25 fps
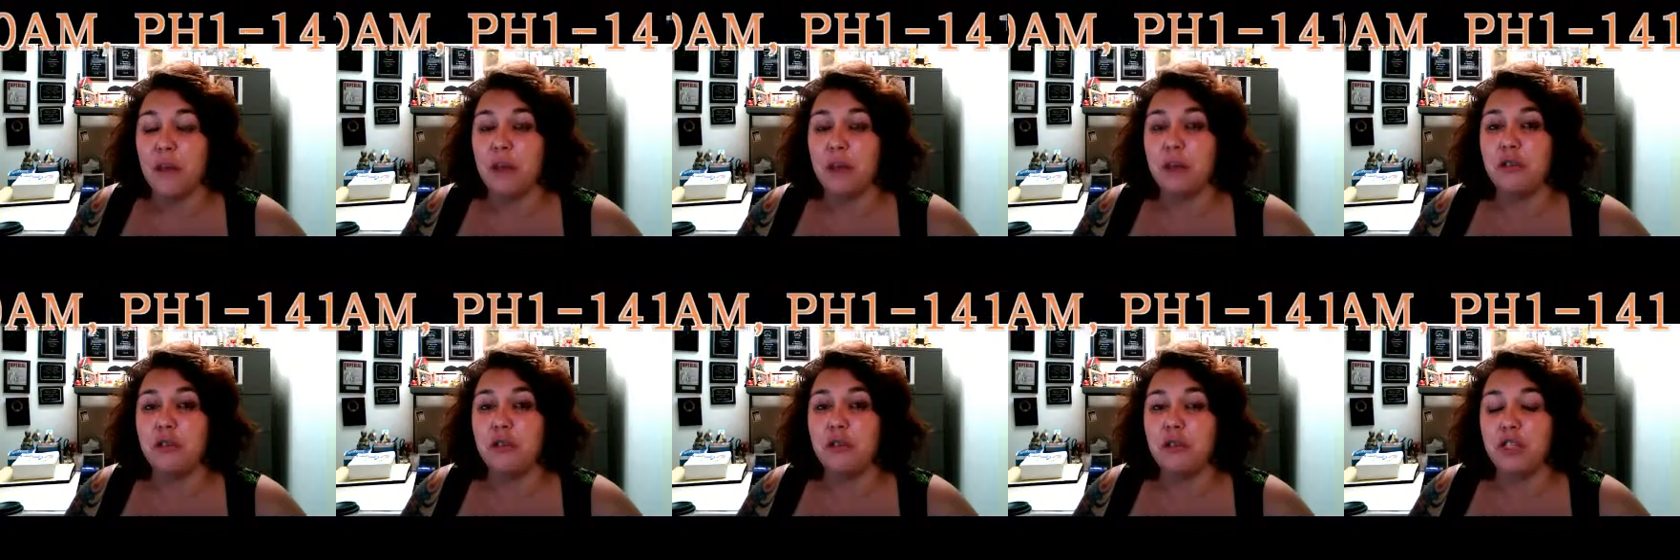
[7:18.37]

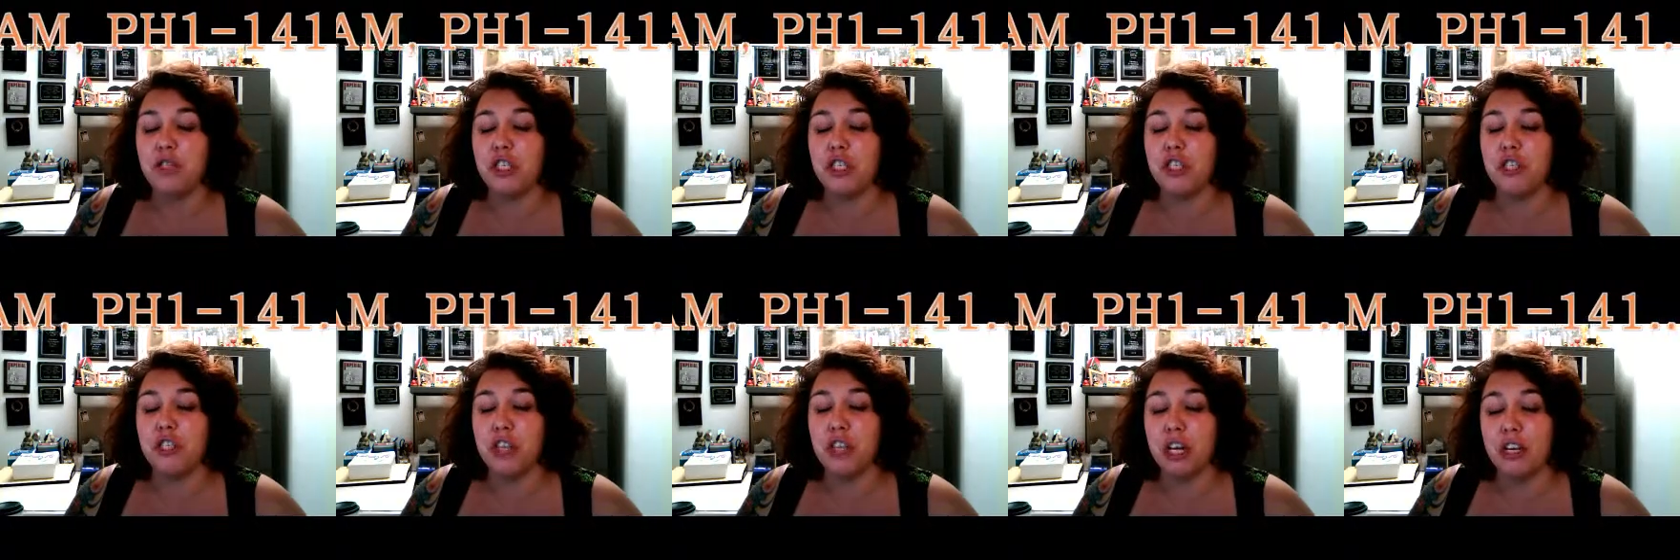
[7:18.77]
Those
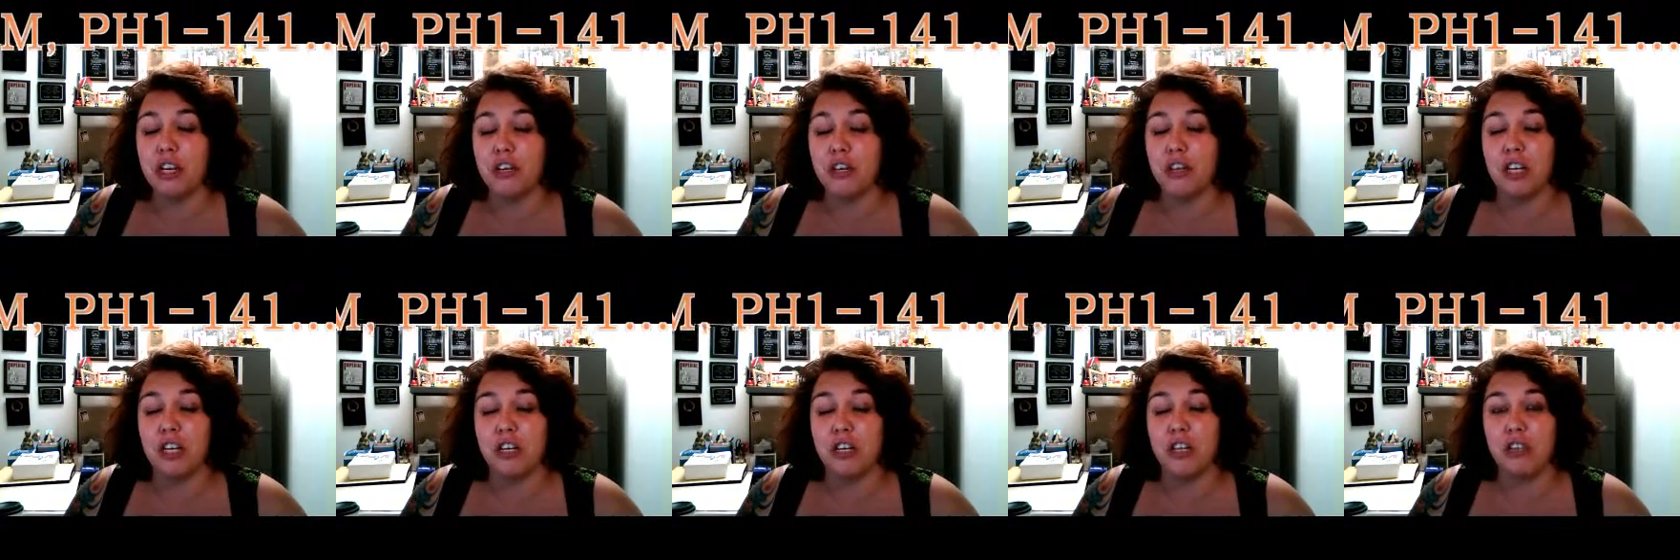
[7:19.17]

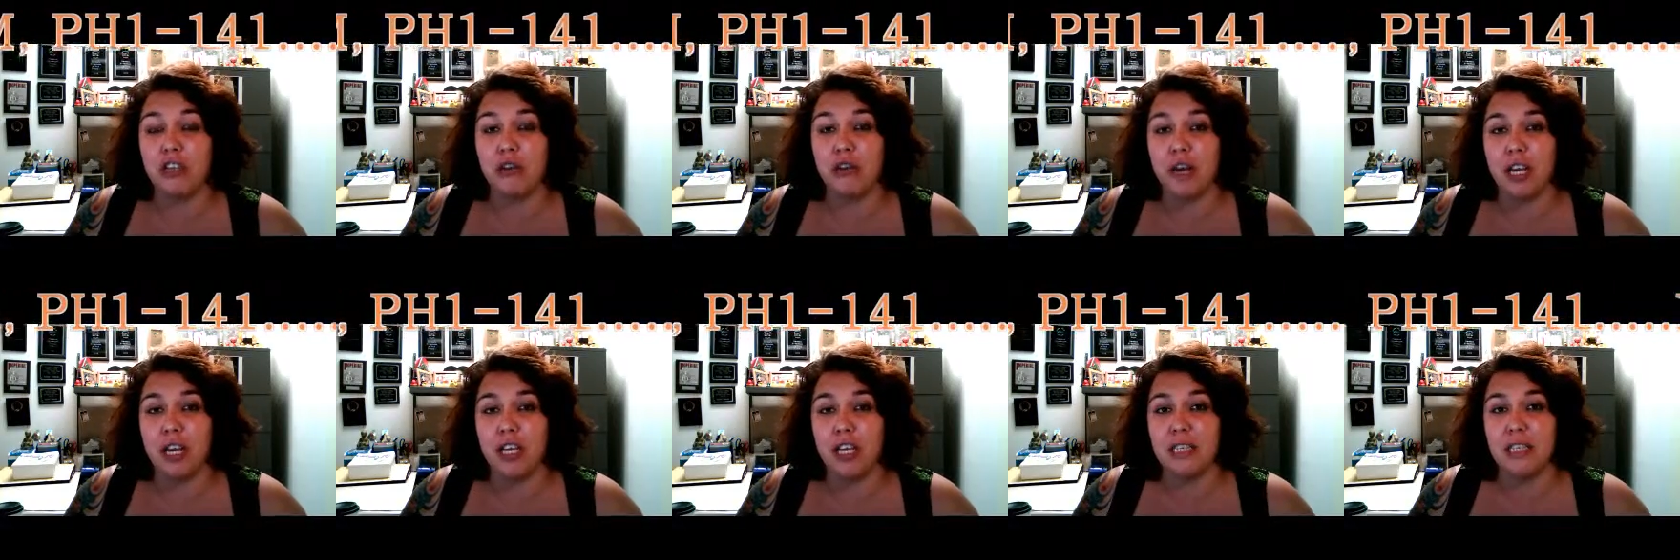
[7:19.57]
judges
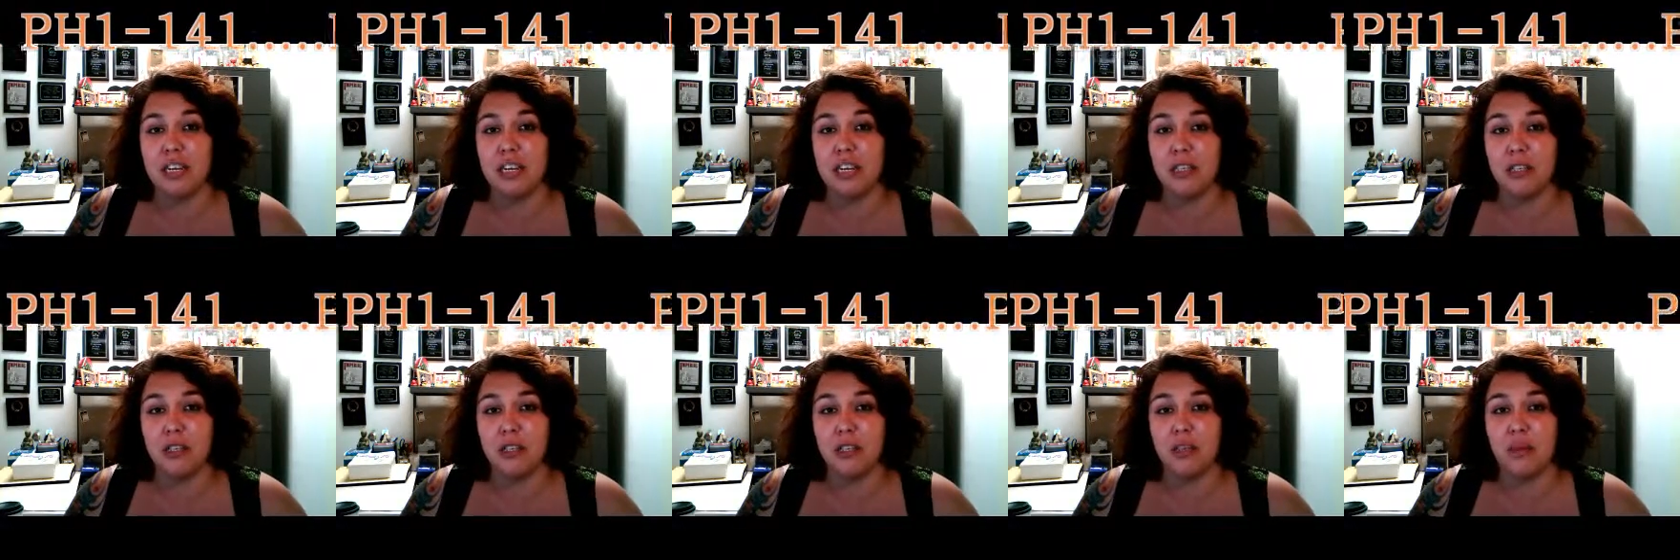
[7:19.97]
training
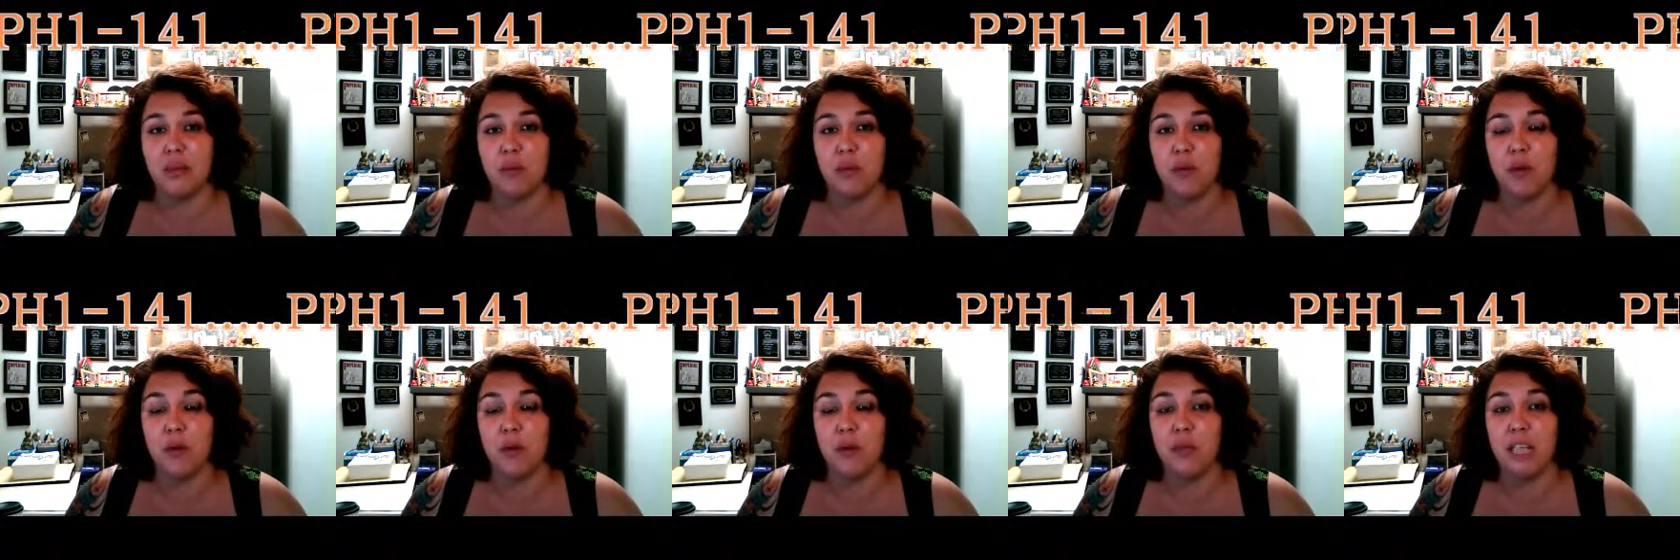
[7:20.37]

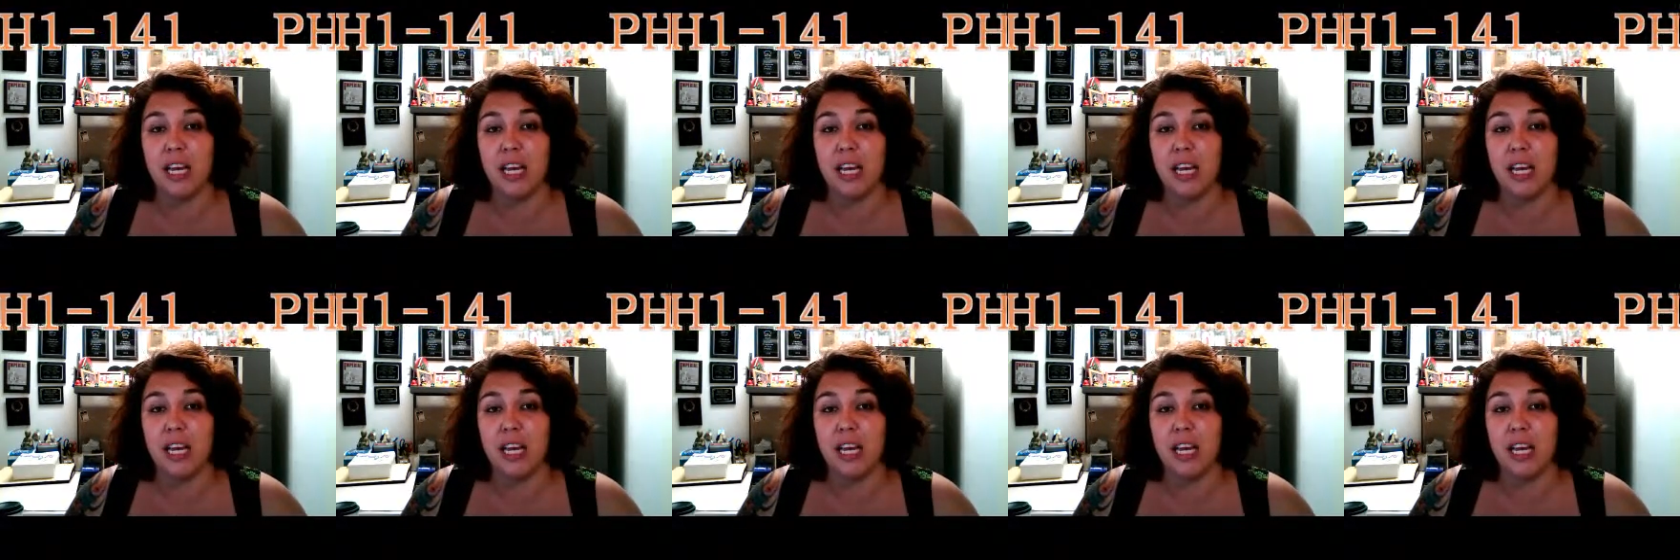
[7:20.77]
sessions will